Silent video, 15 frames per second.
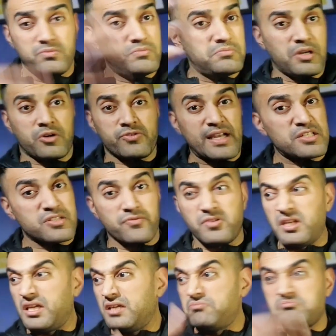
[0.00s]

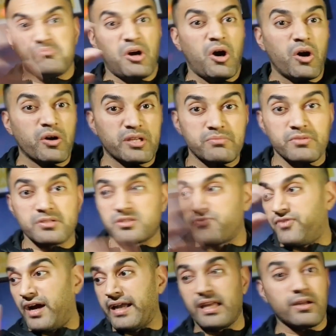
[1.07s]
Aggressively, arguments,
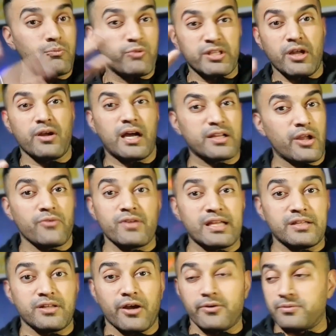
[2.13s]
fighting. I don't really
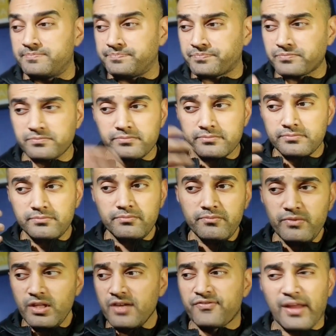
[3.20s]
know
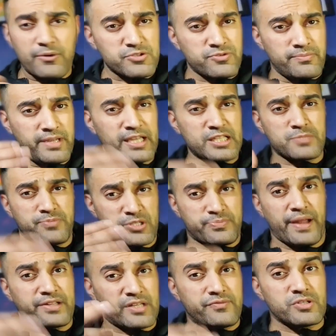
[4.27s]
if that was from his
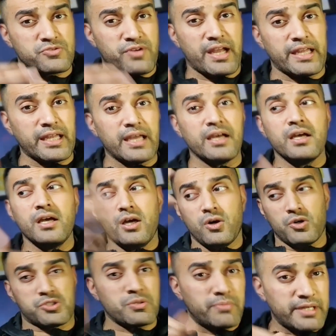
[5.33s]
perspective he was writing it or
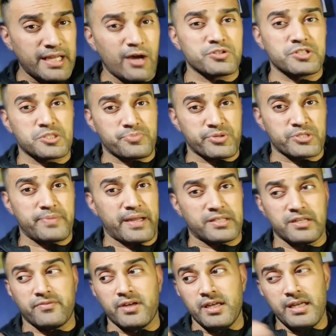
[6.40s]
somebody else's
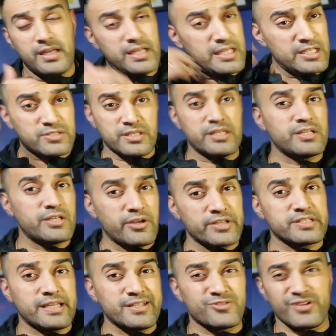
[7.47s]
perspective. He's
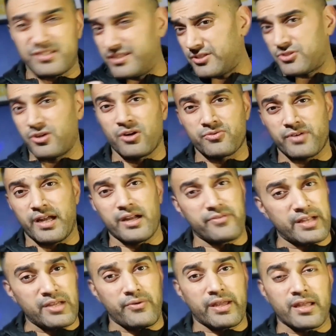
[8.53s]
an interesting songwriter
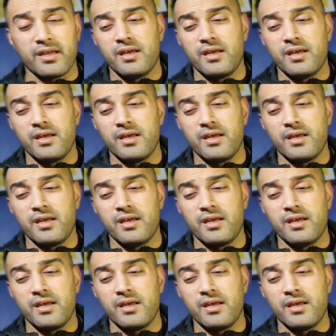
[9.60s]
anyway.